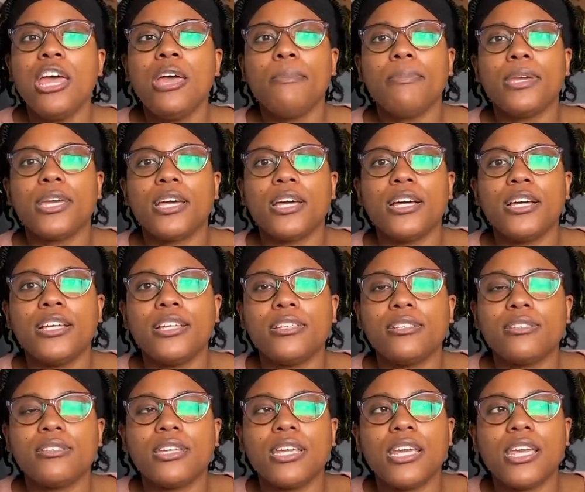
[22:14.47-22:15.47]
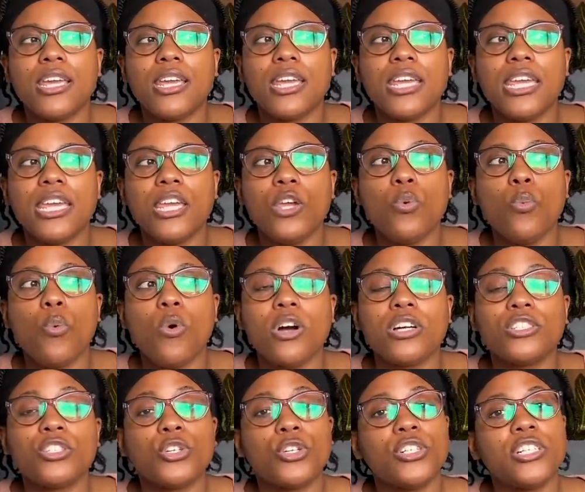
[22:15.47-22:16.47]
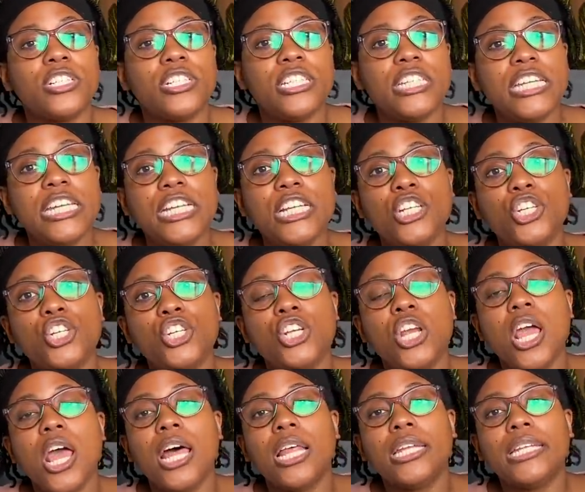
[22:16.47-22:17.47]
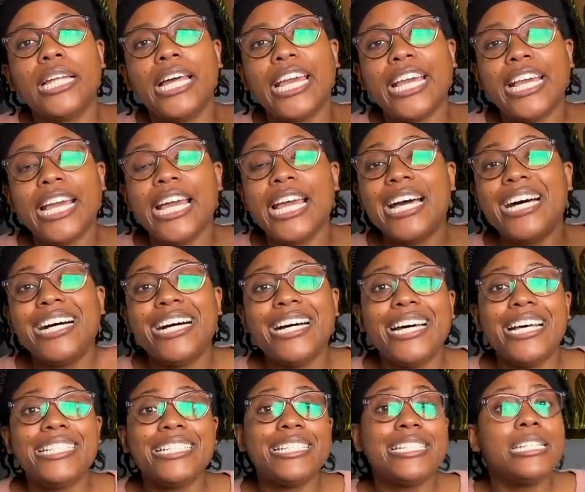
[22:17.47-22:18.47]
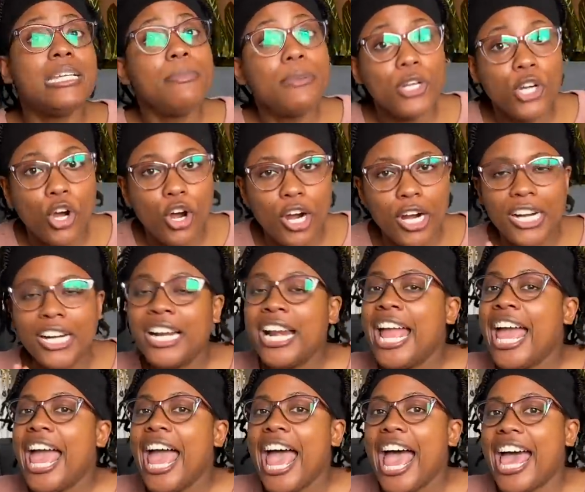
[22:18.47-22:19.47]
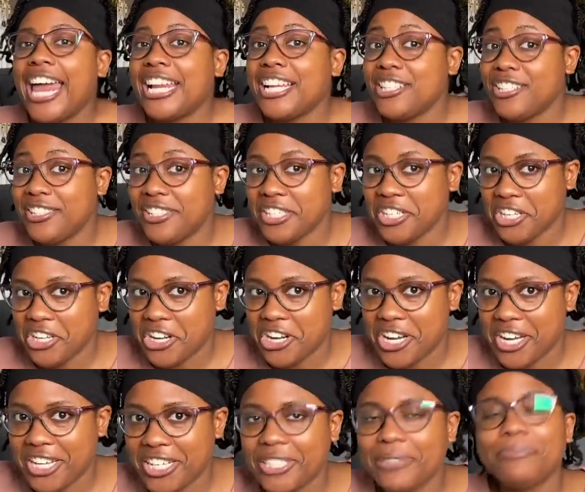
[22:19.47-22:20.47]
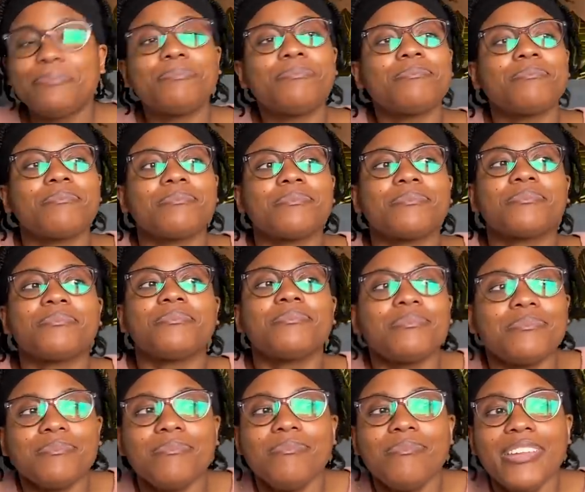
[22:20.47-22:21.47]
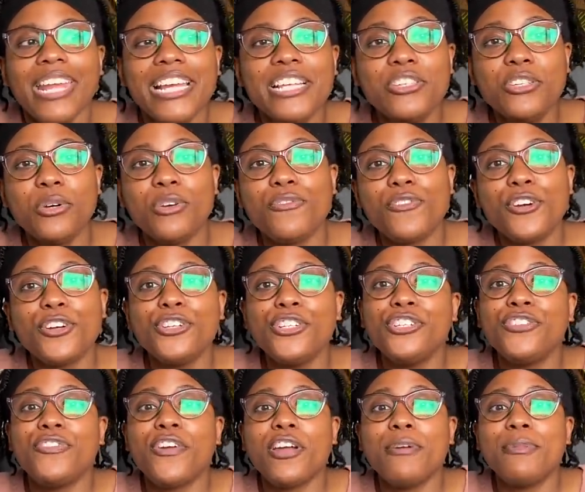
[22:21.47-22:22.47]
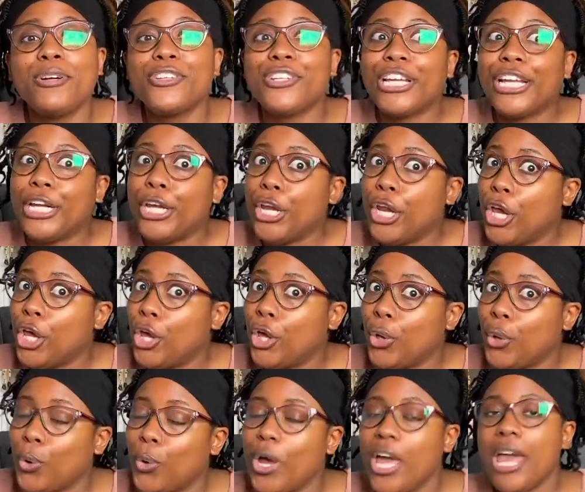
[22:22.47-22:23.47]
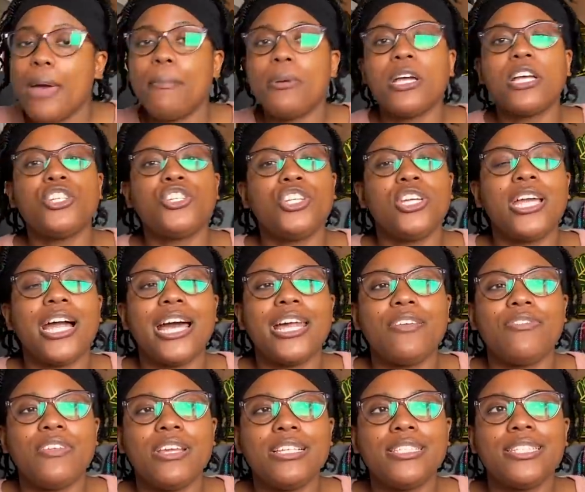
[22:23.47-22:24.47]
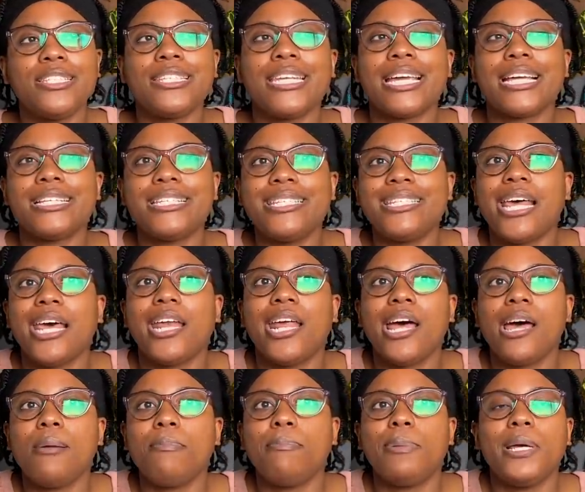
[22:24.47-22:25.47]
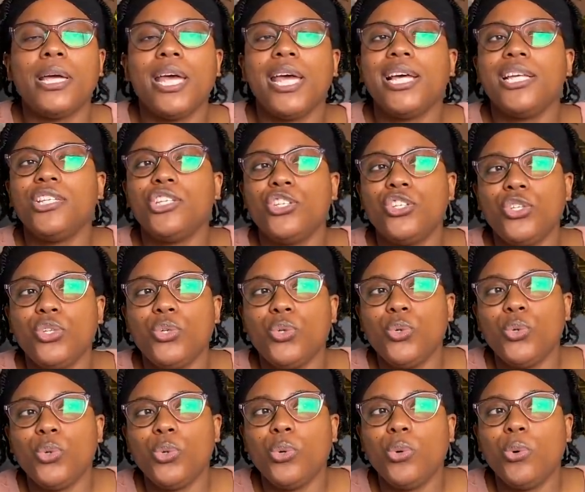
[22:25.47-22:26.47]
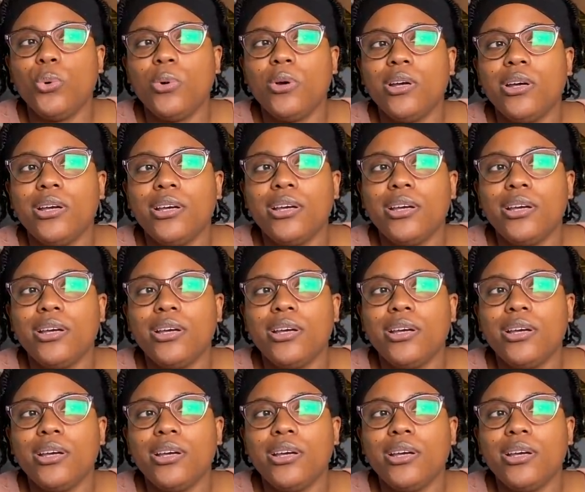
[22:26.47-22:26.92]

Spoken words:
because he wants her to teach like a seminar at his synagogue. And so at first she's very much like no, because she kind of thinks it's like a setup to,